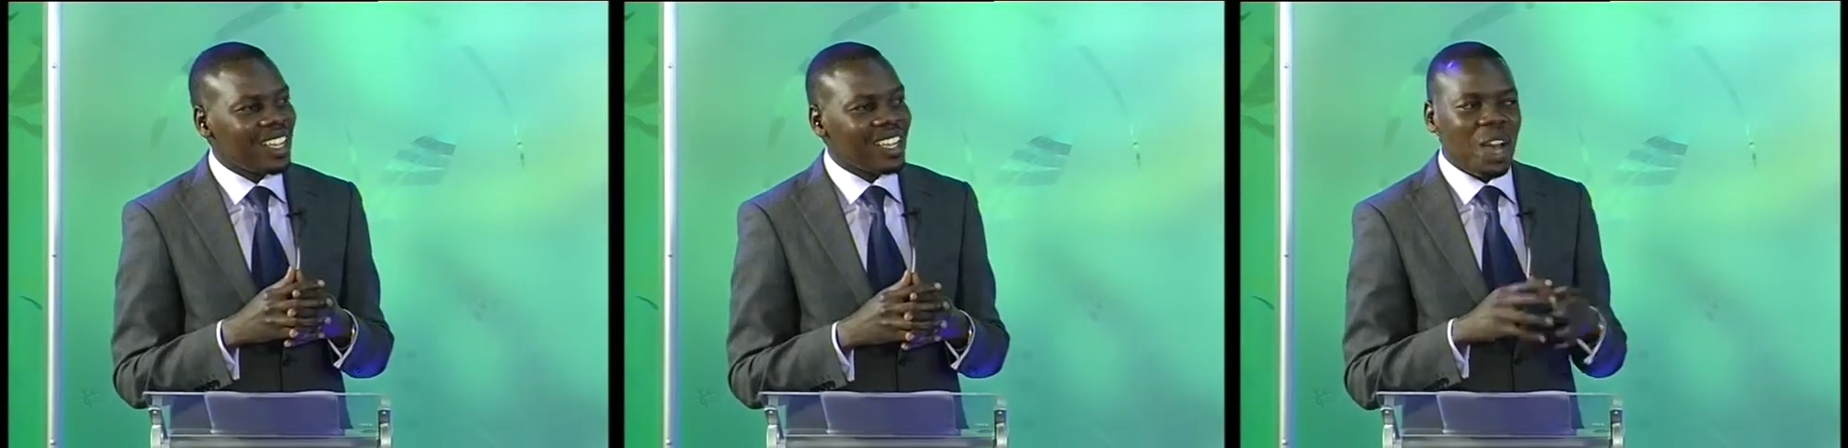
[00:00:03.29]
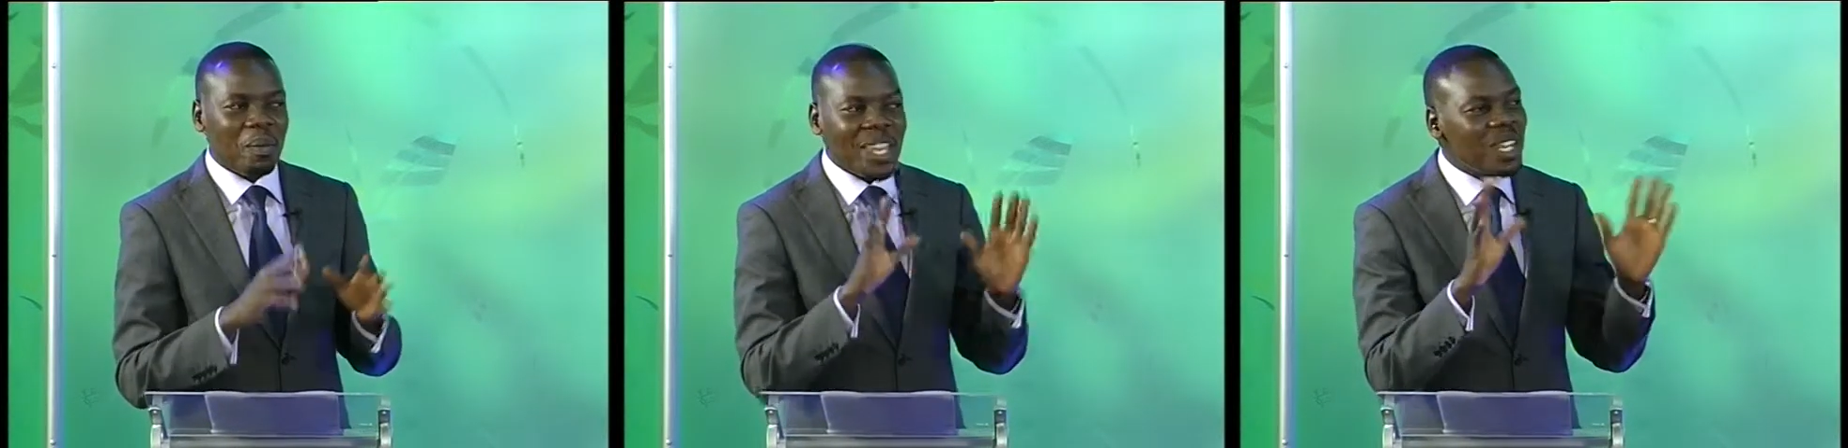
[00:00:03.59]

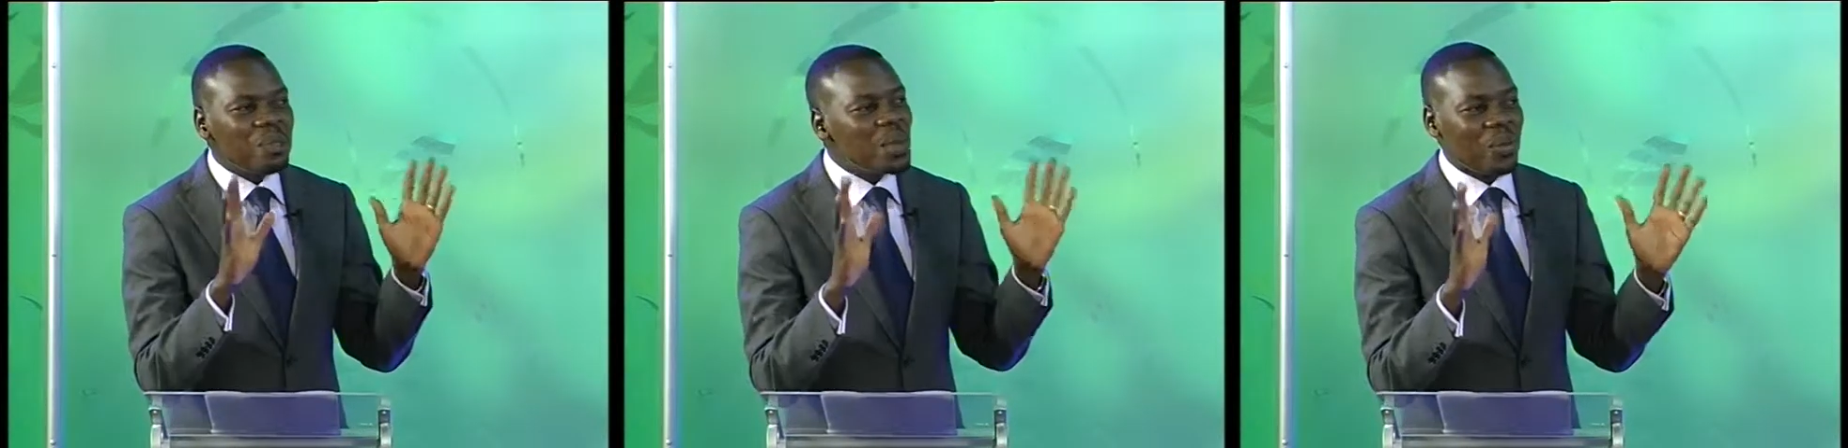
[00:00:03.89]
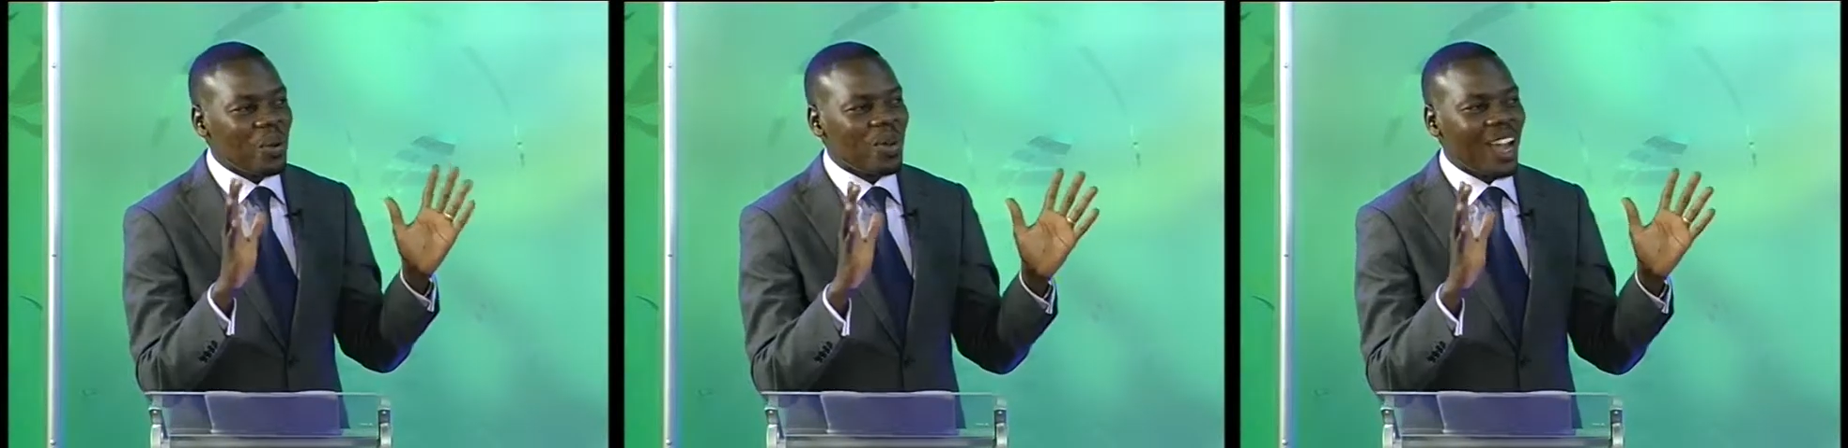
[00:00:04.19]
Now, many
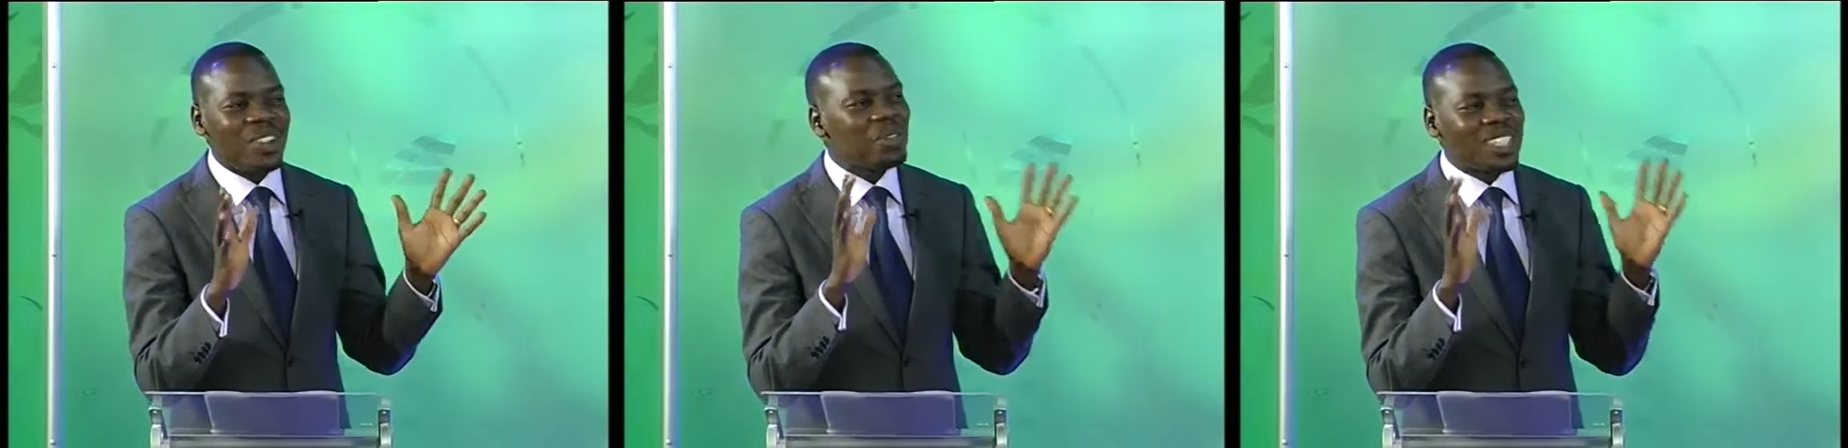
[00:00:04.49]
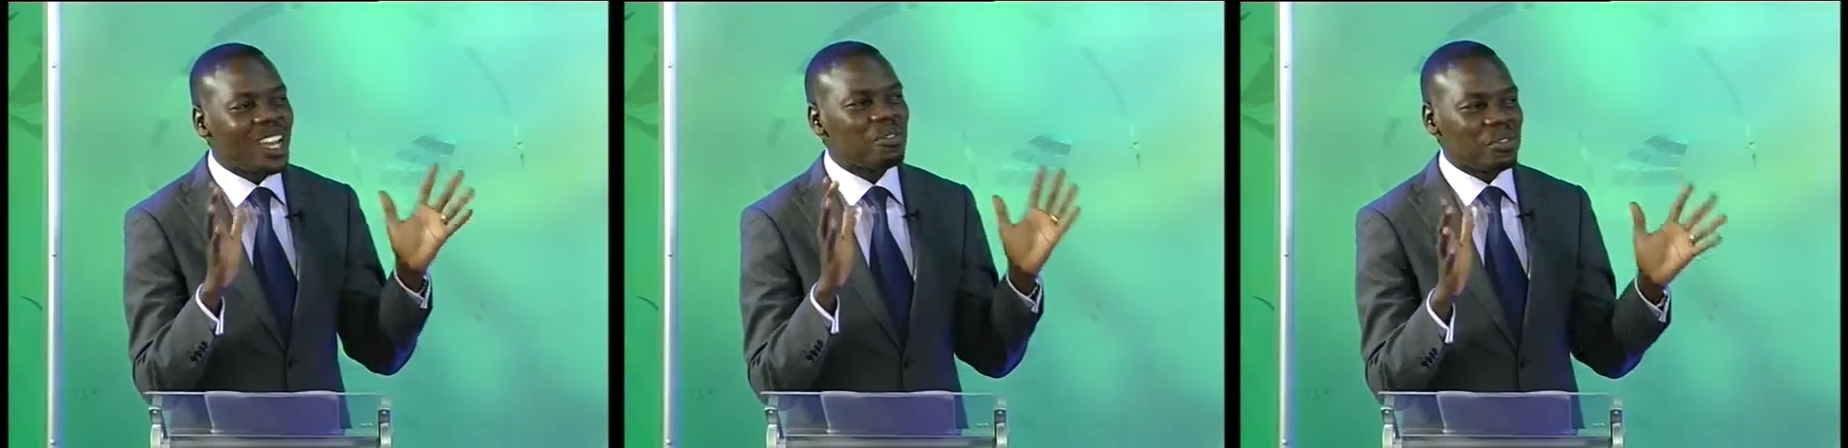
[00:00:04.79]
people are not
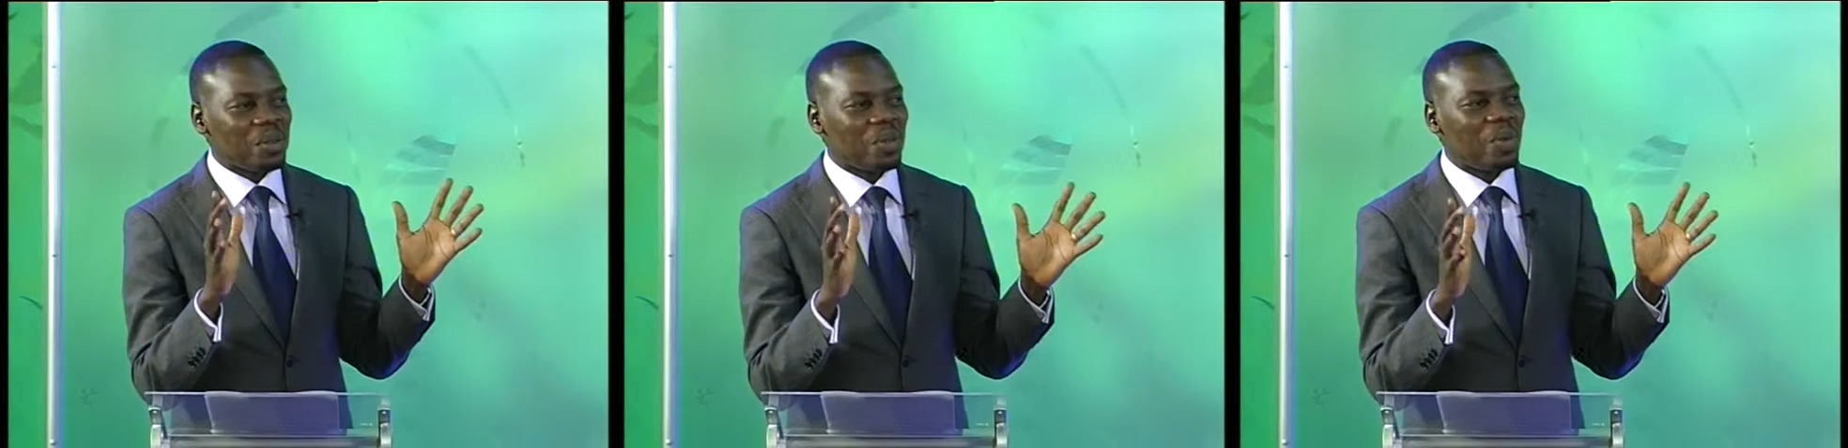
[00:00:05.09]
comfortable